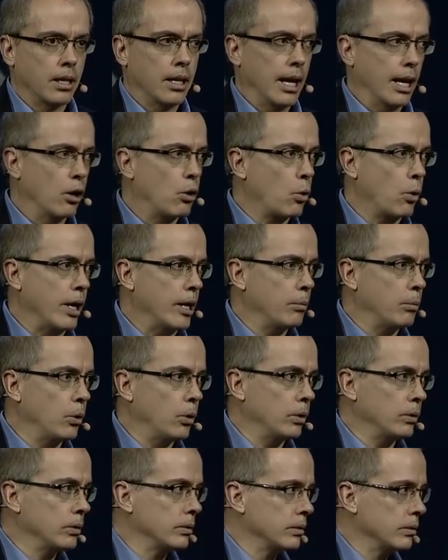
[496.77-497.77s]

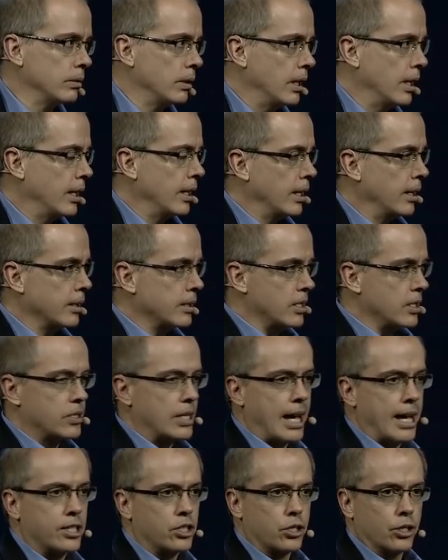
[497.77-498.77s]
Incredible uh,
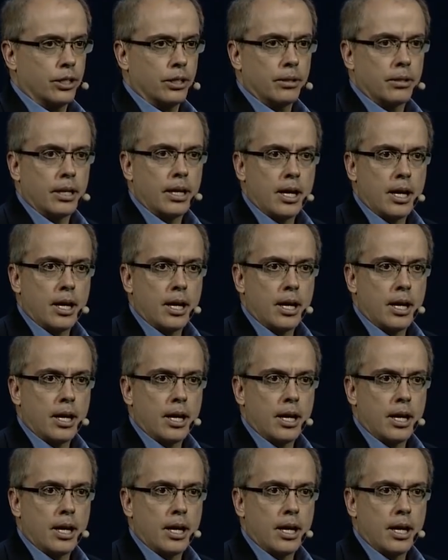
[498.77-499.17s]
disaster,